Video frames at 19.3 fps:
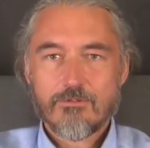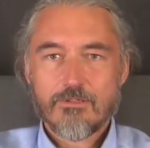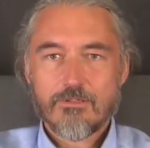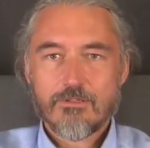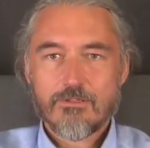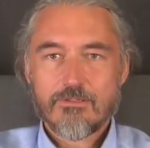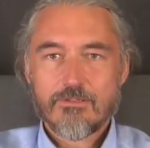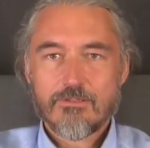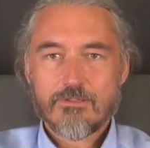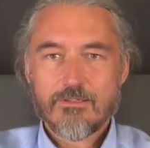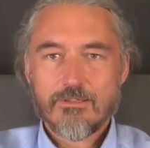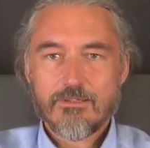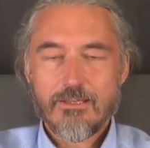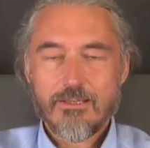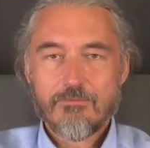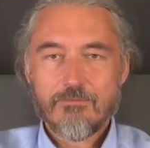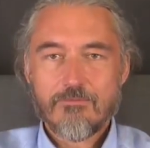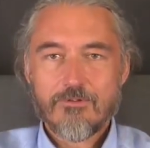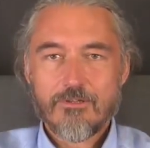It's a
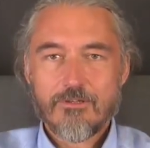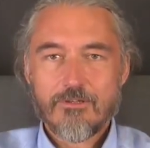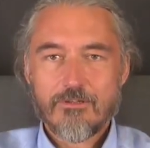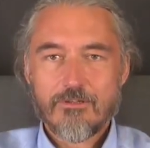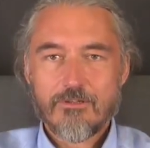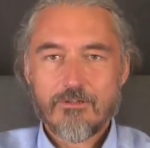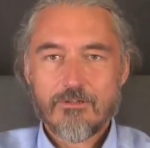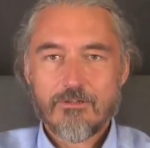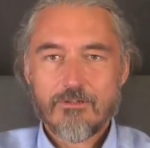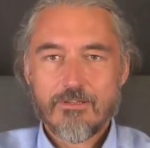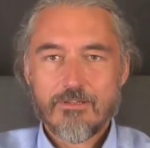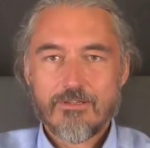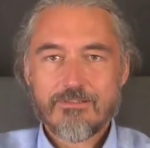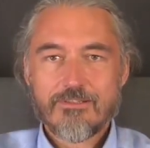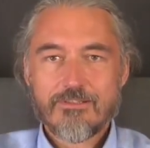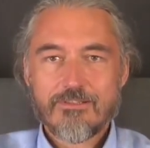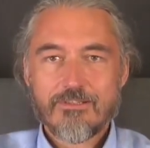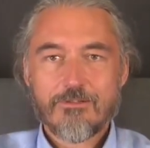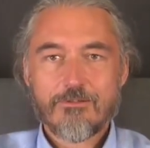time where
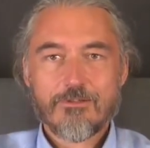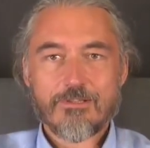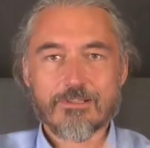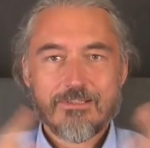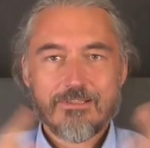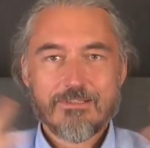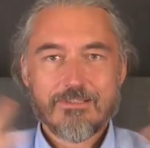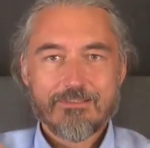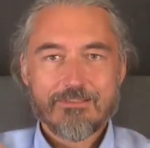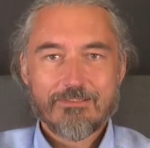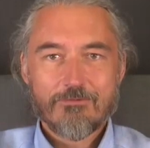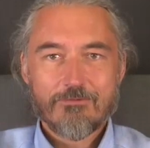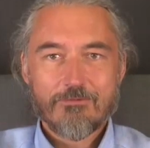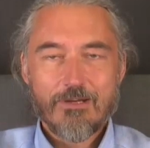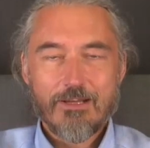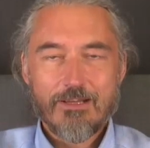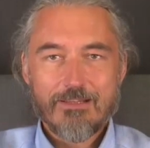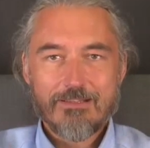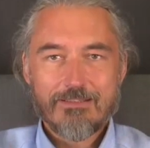insecurities
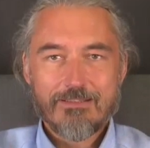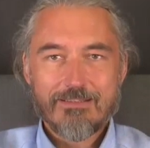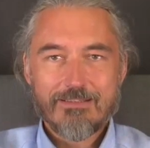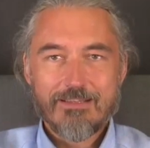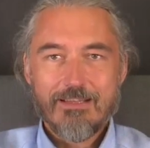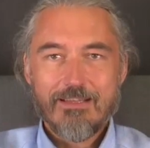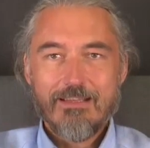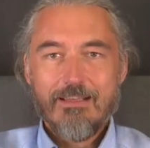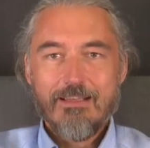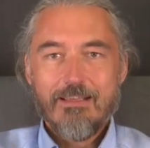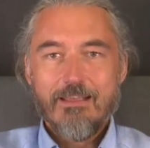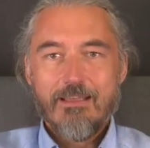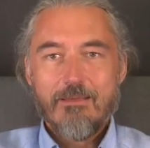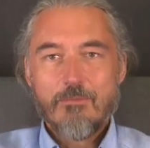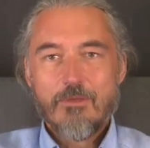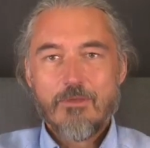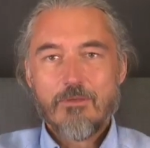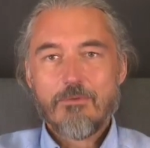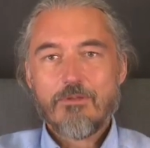rise.
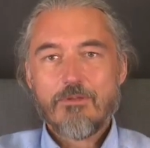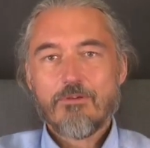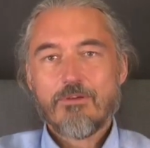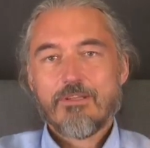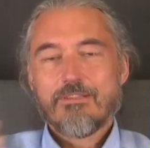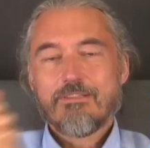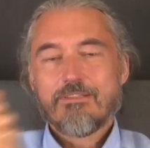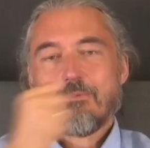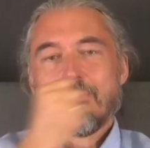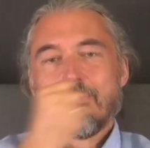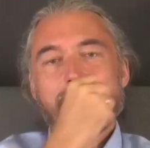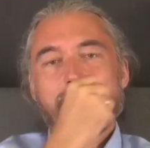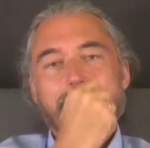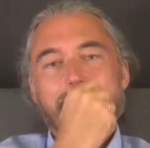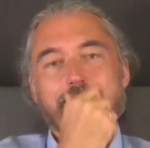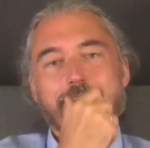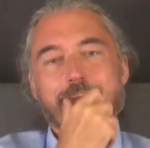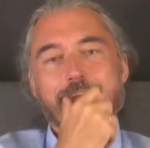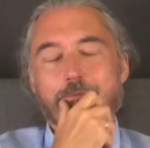And maybe you can speak
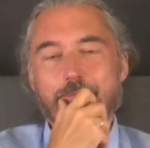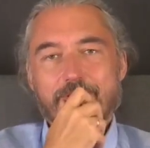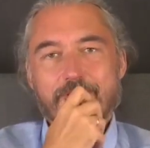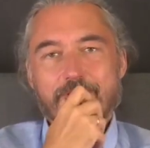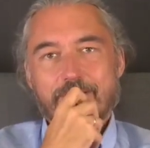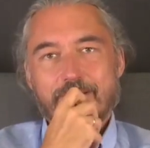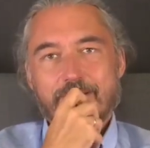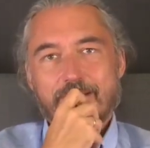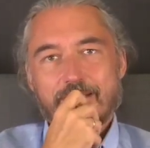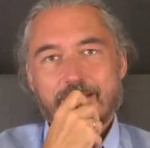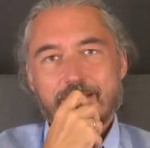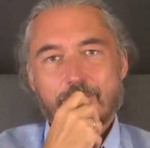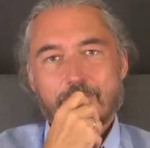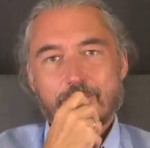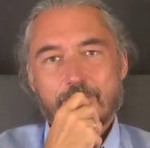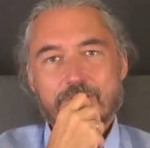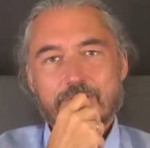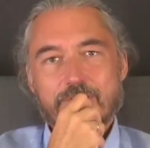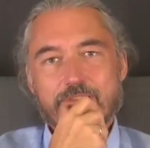a little bit to that.
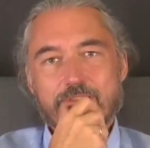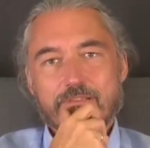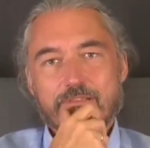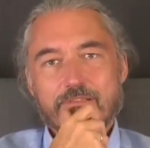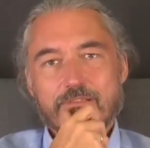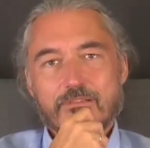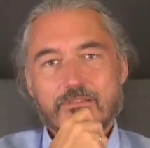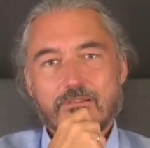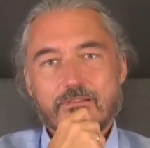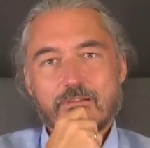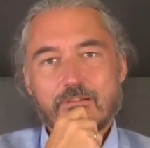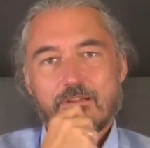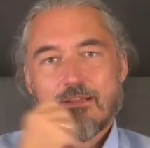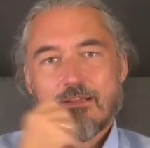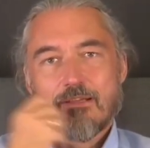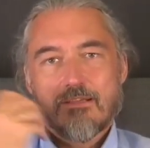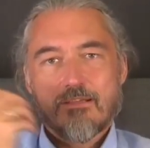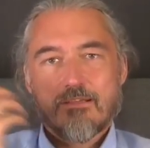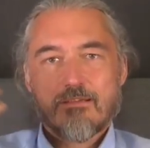What's
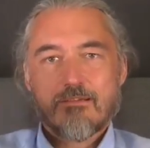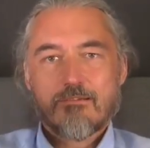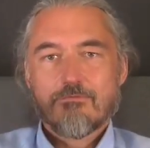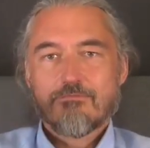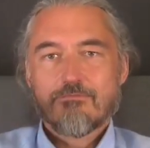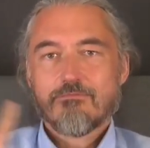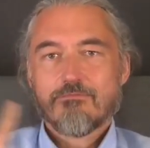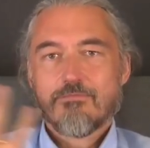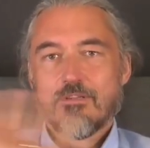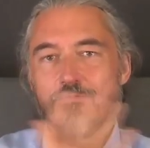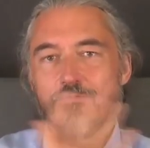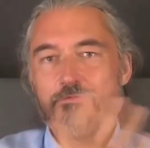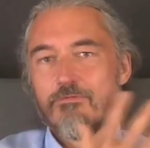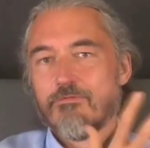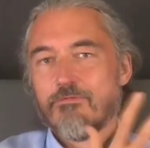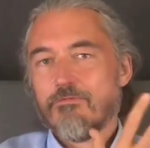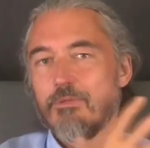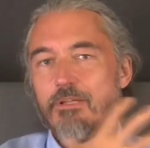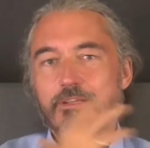like,
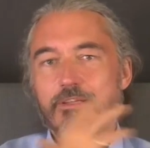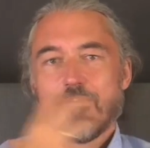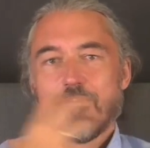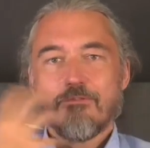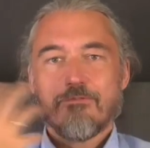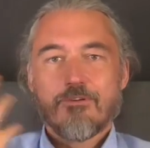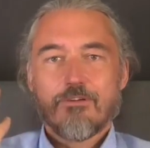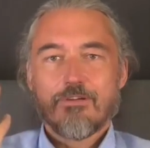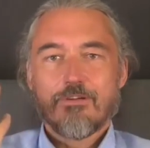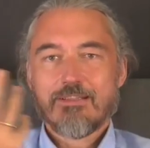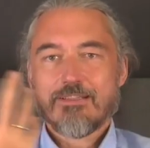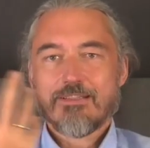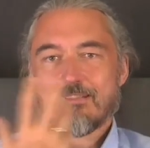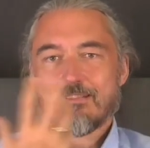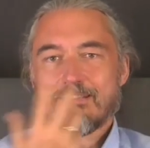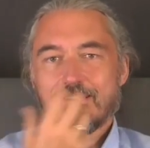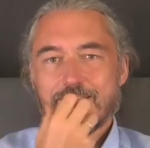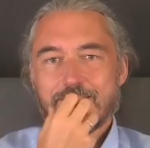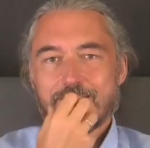if many of our
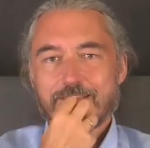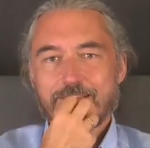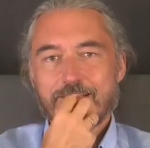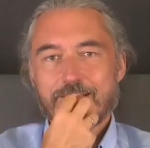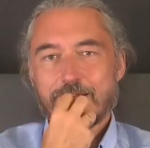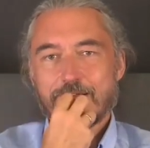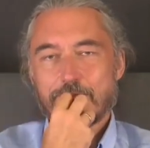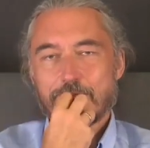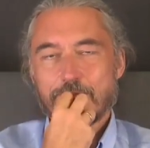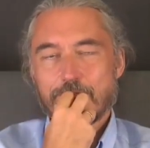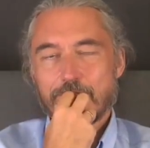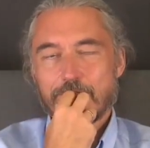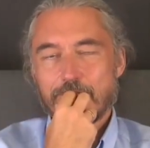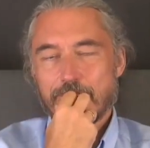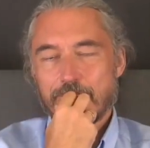listeners now